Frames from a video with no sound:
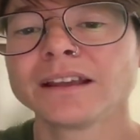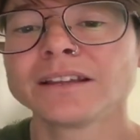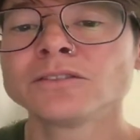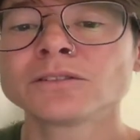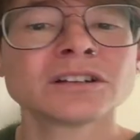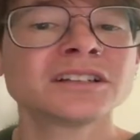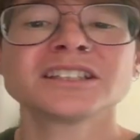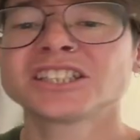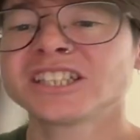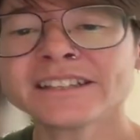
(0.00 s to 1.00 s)
You could
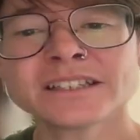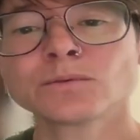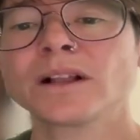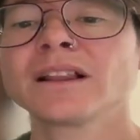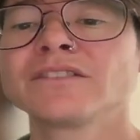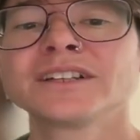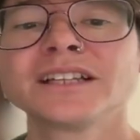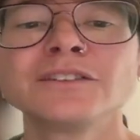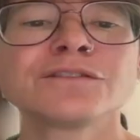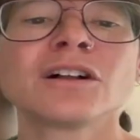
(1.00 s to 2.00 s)
just as well have a
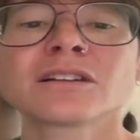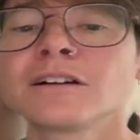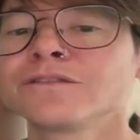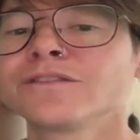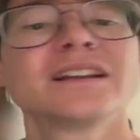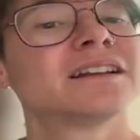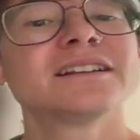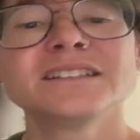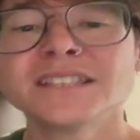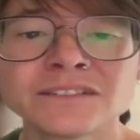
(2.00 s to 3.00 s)
default of
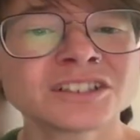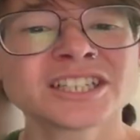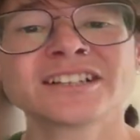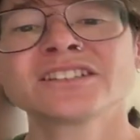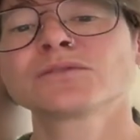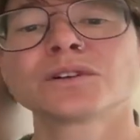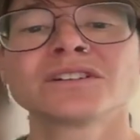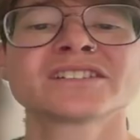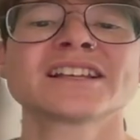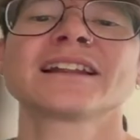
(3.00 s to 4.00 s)
never chase
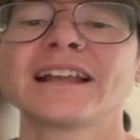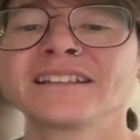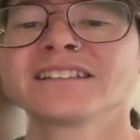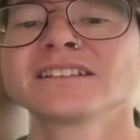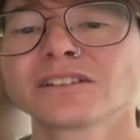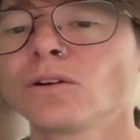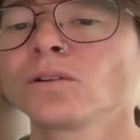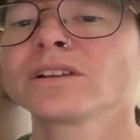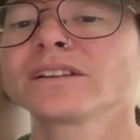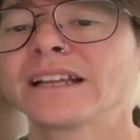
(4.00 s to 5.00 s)
squirrels unless
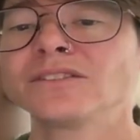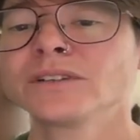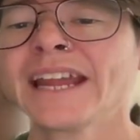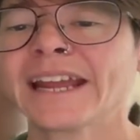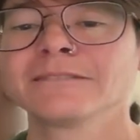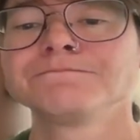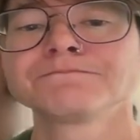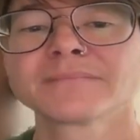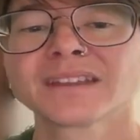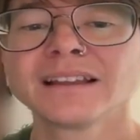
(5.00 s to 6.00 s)
told that you can.
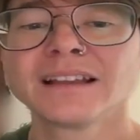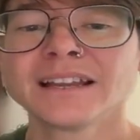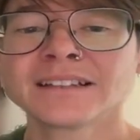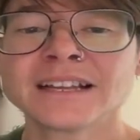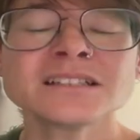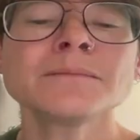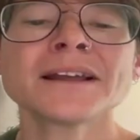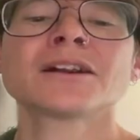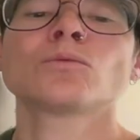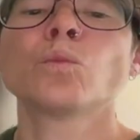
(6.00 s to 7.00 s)
It doesn't
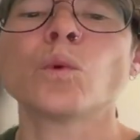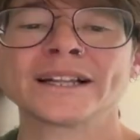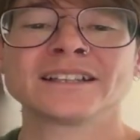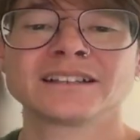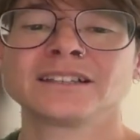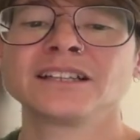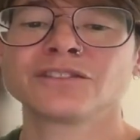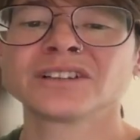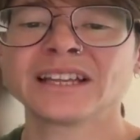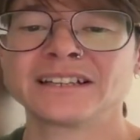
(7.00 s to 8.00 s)
matter what the
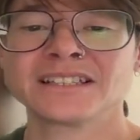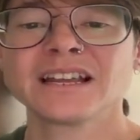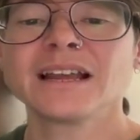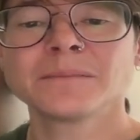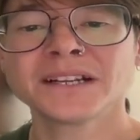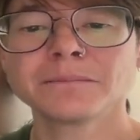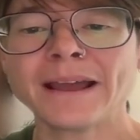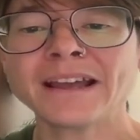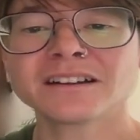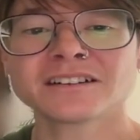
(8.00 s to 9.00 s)
default is, but it
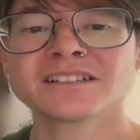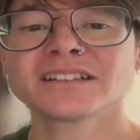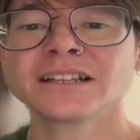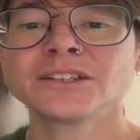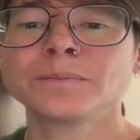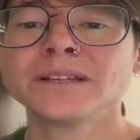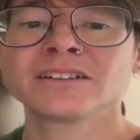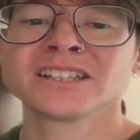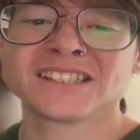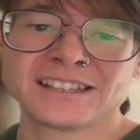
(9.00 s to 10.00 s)
matters that you be
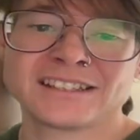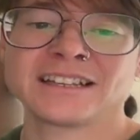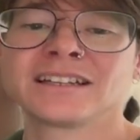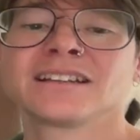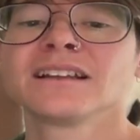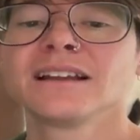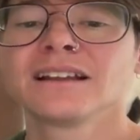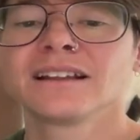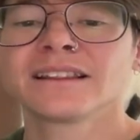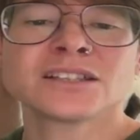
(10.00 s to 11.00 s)
consistent.
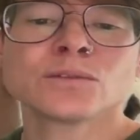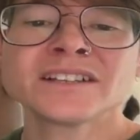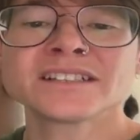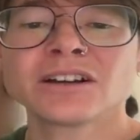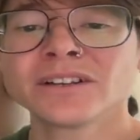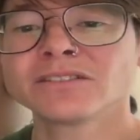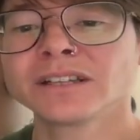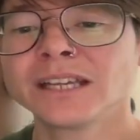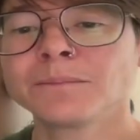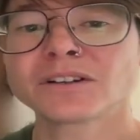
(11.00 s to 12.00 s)
That's what is going to
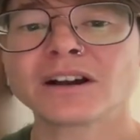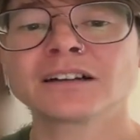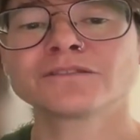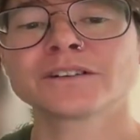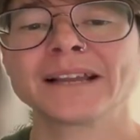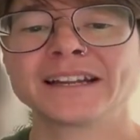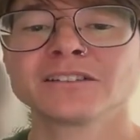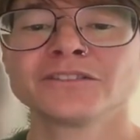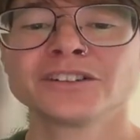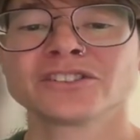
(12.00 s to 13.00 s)
keep your dog from getting
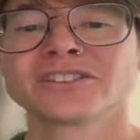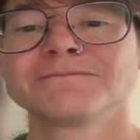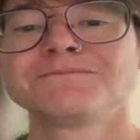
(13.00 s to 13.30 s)
confused.